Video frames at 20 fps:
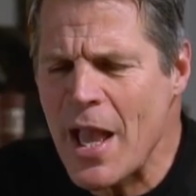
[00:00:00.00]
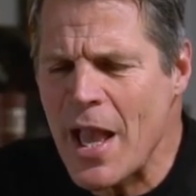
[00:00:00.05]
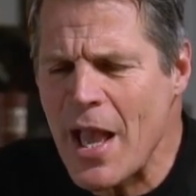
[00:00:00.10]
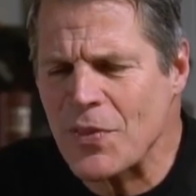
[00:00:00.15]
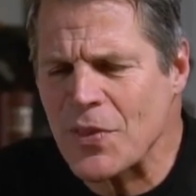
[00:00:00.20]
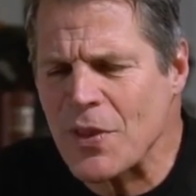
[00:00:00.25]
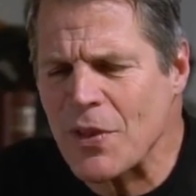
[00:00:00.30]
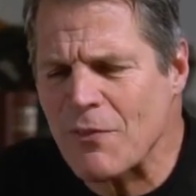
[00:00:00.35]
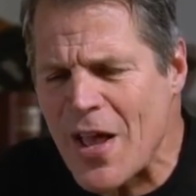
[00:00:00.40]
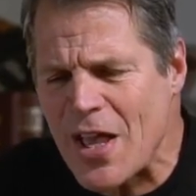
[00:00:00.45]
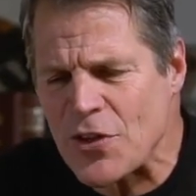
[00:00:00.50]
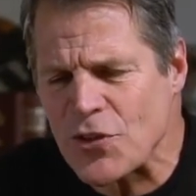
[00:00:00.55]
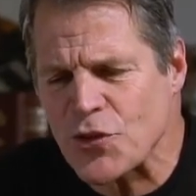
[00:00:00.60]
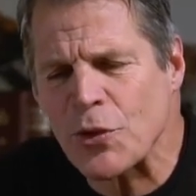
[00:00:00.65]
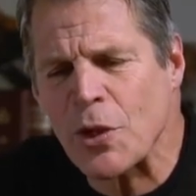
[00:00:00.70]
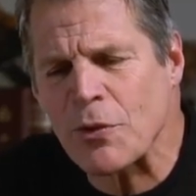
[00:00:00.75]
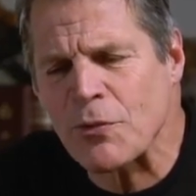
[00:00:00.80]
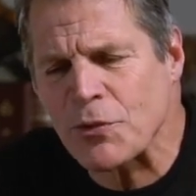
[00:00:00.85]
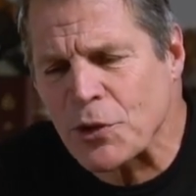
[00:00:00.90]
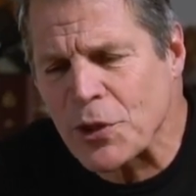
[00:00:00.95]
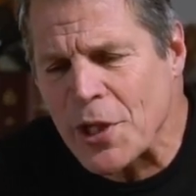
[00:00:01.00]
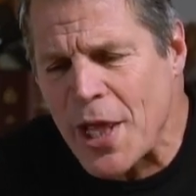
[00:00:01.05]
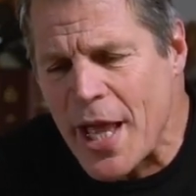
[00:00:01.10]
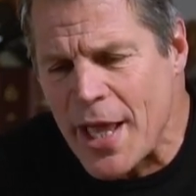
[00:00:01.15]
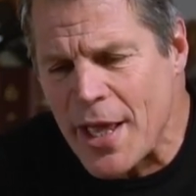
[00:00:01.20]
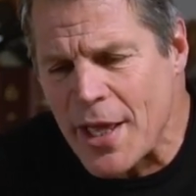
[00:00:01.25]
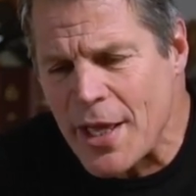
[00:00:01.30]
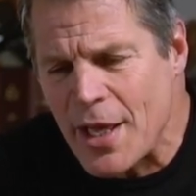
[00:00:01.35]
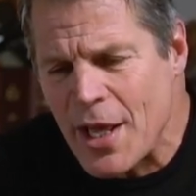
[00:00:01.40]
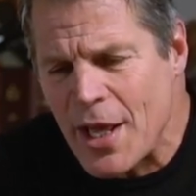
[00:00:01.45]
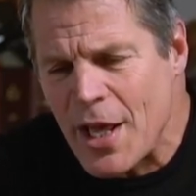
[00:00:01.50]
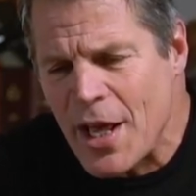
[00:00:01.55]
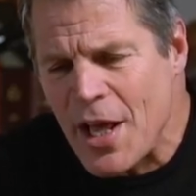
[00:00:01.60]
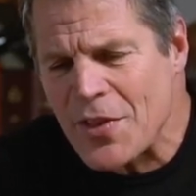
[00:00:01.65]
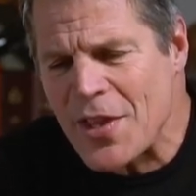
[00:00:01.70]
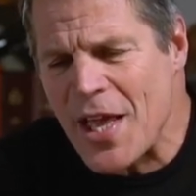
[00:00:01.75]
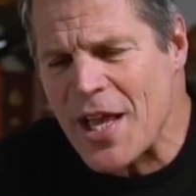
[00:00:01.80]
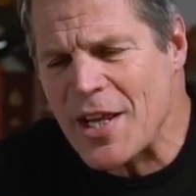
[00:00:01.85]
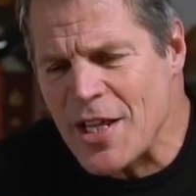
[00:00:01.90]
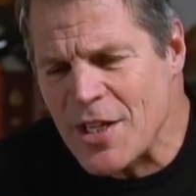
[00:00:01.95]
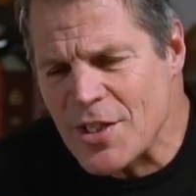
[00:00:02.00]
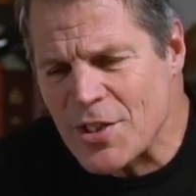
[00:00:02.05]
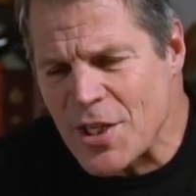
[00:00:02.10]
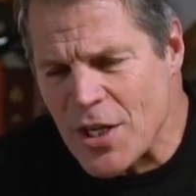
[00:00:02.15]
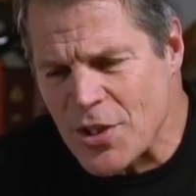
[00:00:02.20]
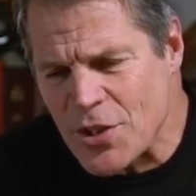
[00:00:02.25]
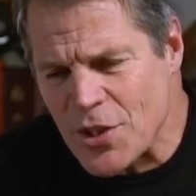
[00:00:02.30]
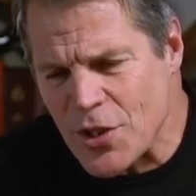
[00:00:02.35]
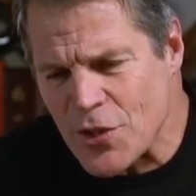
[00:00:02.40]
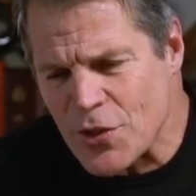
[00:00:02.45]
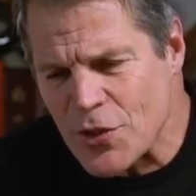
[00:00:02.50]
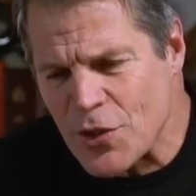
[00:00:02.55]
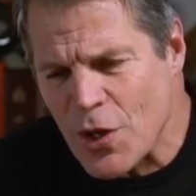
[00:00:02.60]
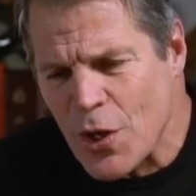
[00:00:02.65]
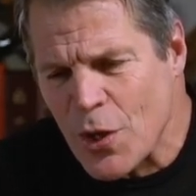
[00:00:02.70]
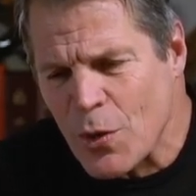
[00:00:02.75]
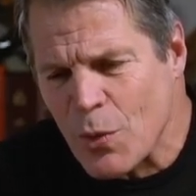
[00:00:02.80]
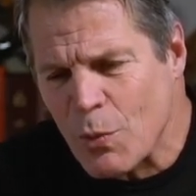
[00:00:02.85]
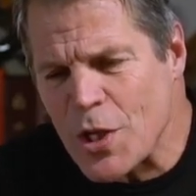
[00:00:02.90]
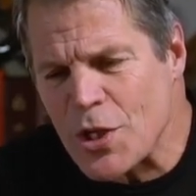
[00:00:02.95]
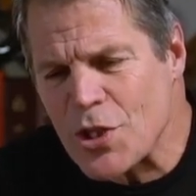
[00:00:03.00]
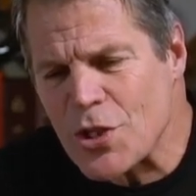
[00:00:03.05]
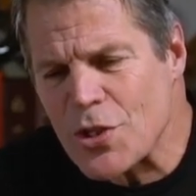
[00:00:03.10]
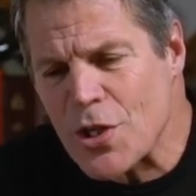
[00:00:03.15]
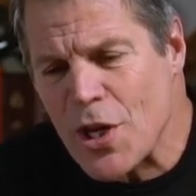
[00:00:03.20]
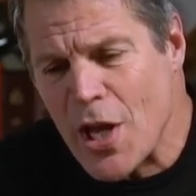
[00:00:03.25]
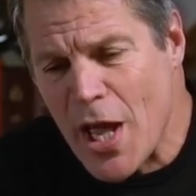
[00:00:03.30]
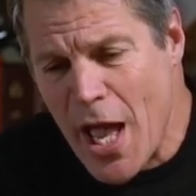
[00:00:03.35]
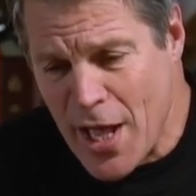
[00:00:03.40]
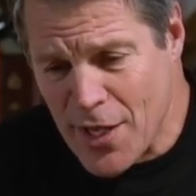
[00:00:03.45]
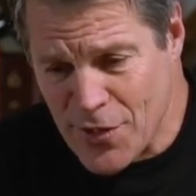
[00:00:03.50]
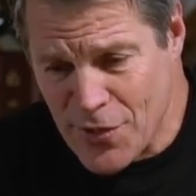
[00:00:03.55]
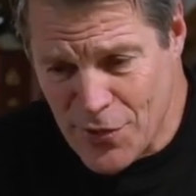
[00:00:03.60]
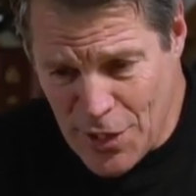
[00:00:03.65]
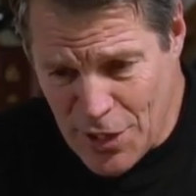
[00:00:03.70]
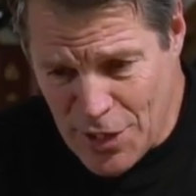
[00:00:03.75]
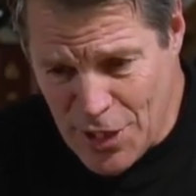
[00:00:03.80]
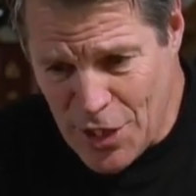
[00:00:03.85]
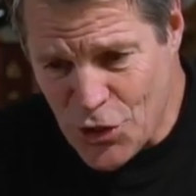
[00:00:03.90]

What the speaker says: And the vessel of clay that he touches, which has the